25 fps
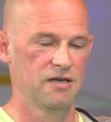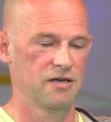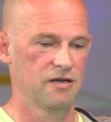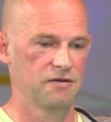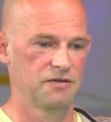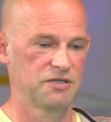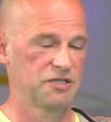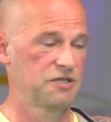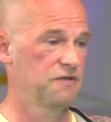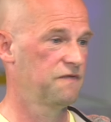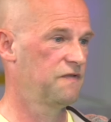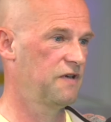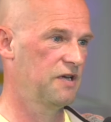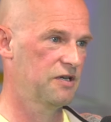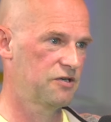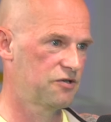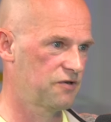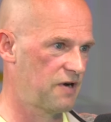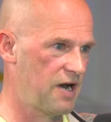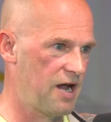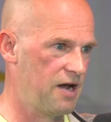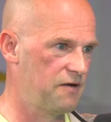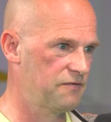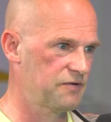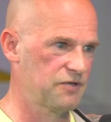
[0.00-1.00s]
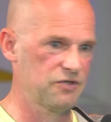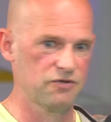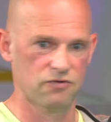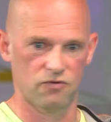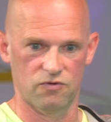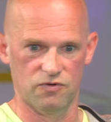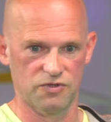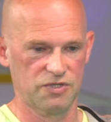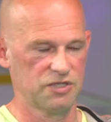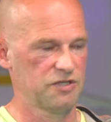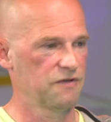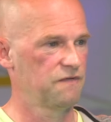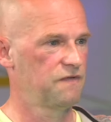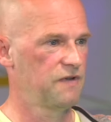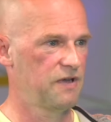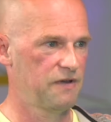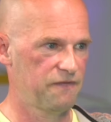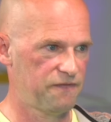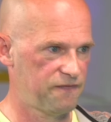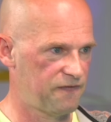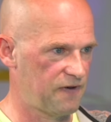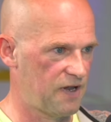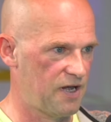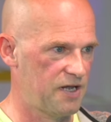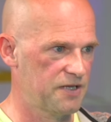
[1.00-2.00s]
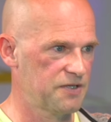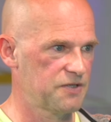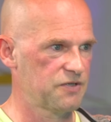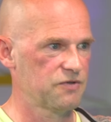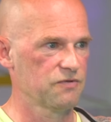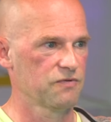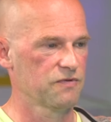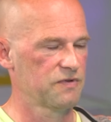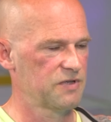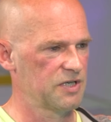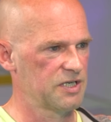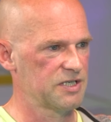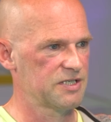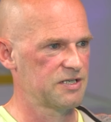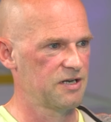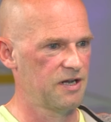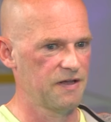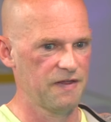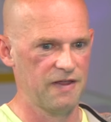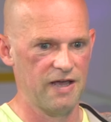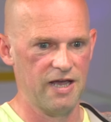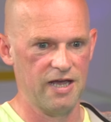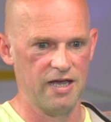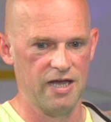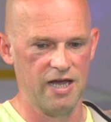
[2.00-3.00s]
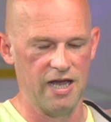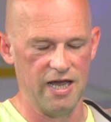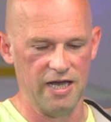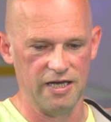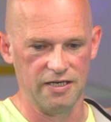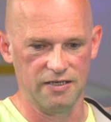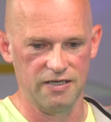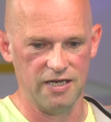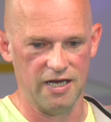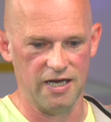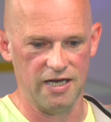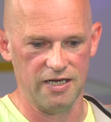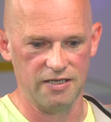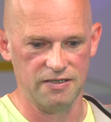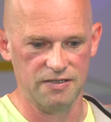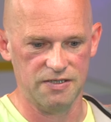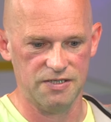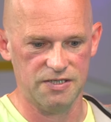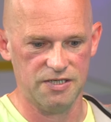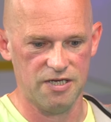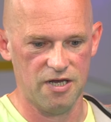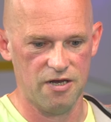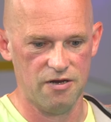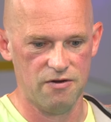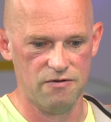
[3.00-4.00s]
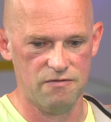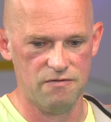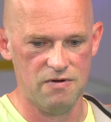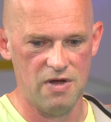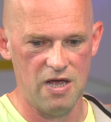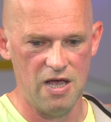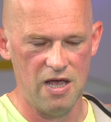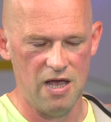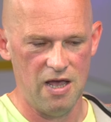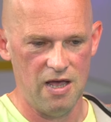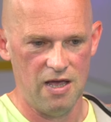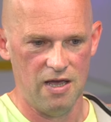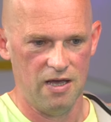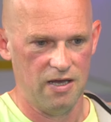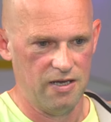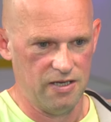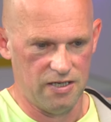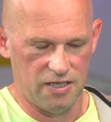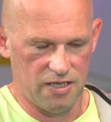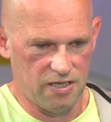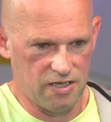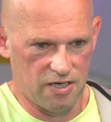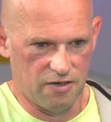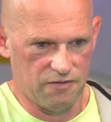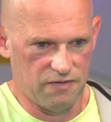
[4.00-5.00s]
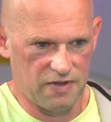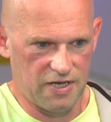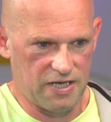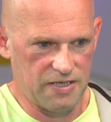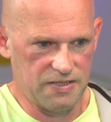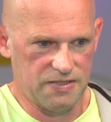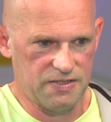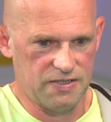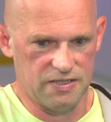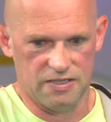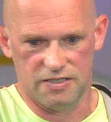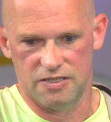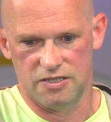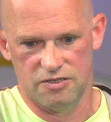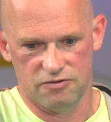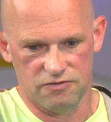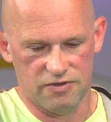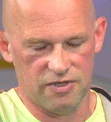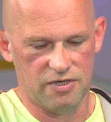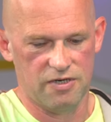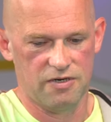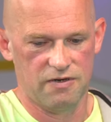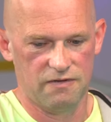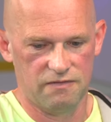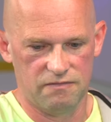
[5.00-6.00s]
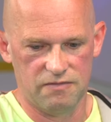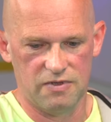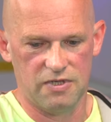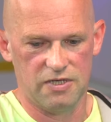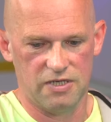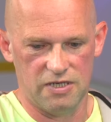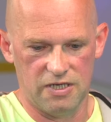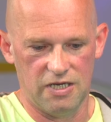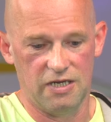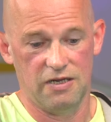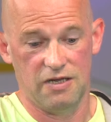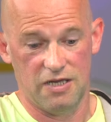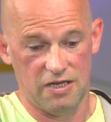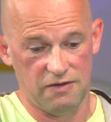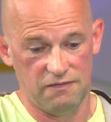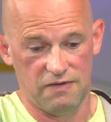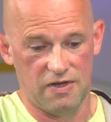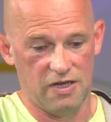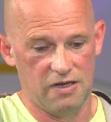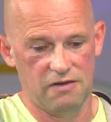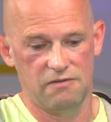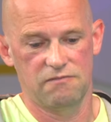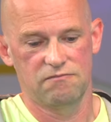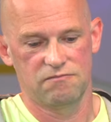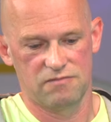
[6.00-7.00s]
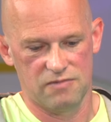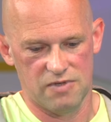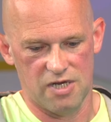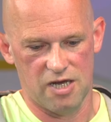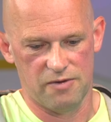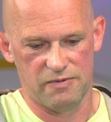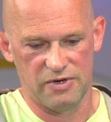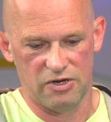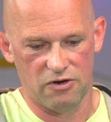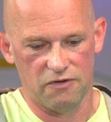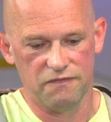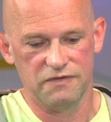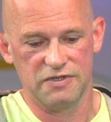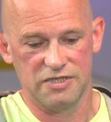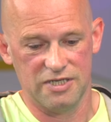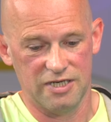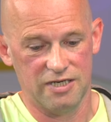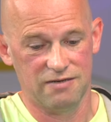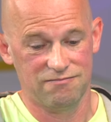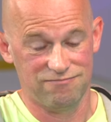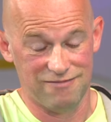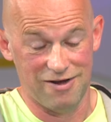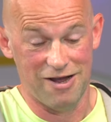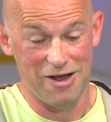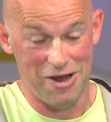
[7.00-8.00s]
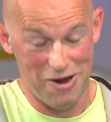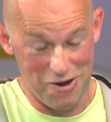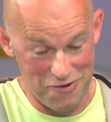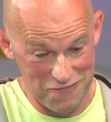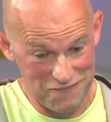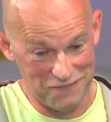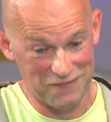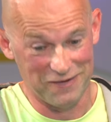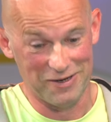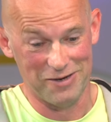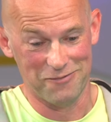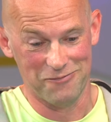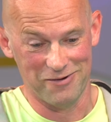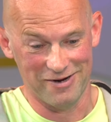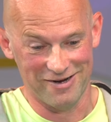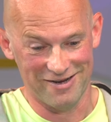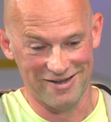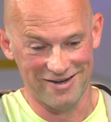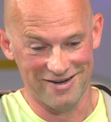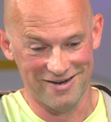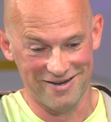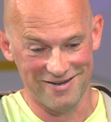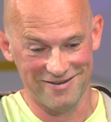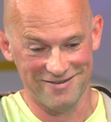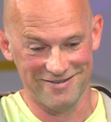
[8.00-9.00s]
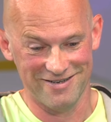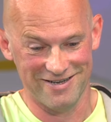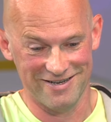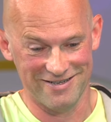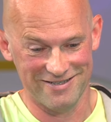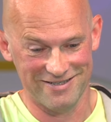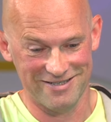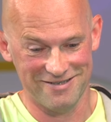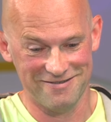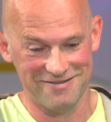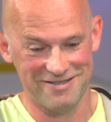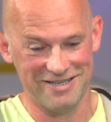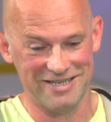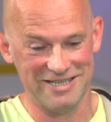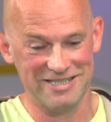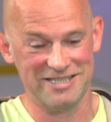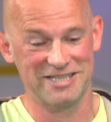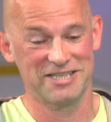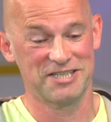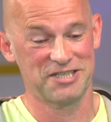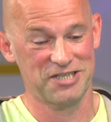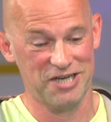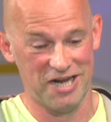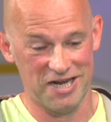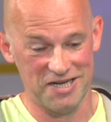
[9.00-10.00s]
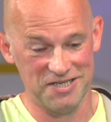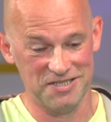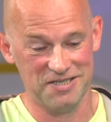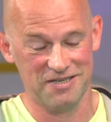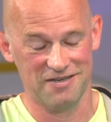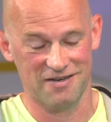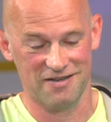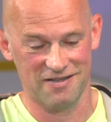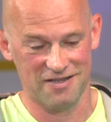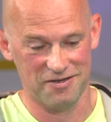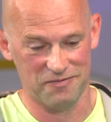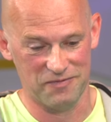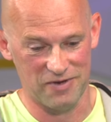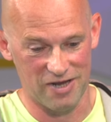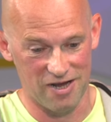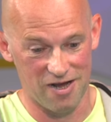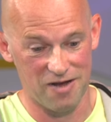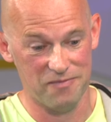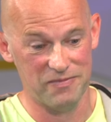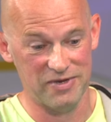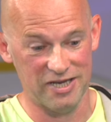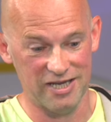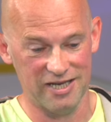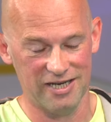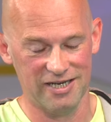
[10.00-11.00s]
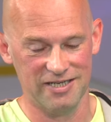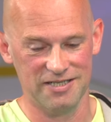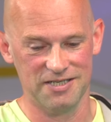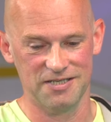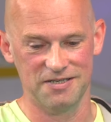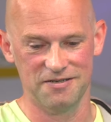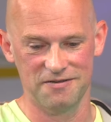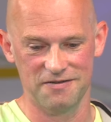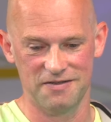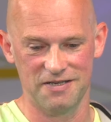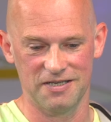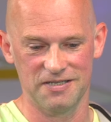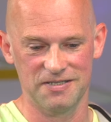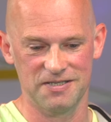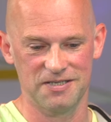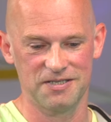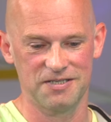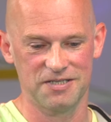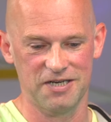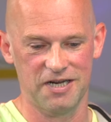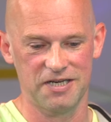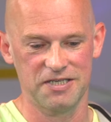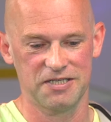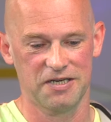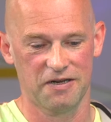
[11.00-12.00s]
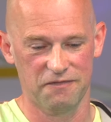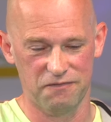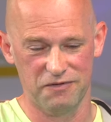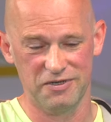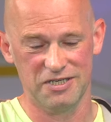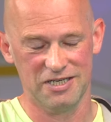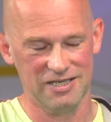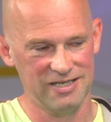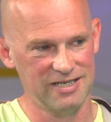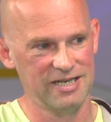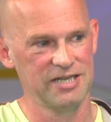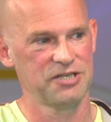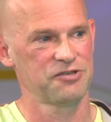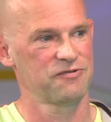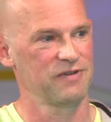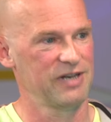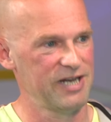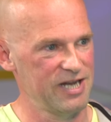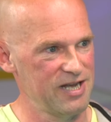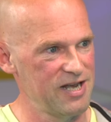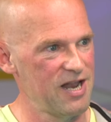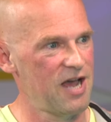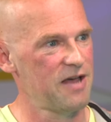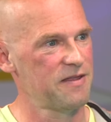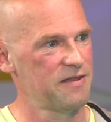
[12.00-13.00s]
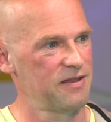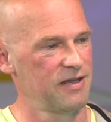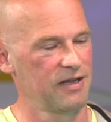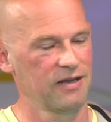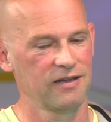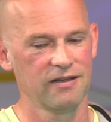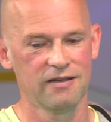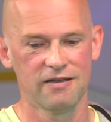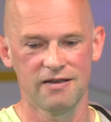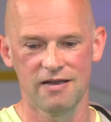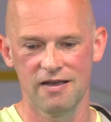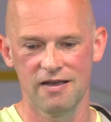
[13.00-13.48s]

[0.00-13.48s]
severe droughts or severe floods or things like that. And so, that's you're going to. I mean, obviously, hopefully we're going to do things to change it, and I think we are beginning to do things to change it. If we did literally nothing,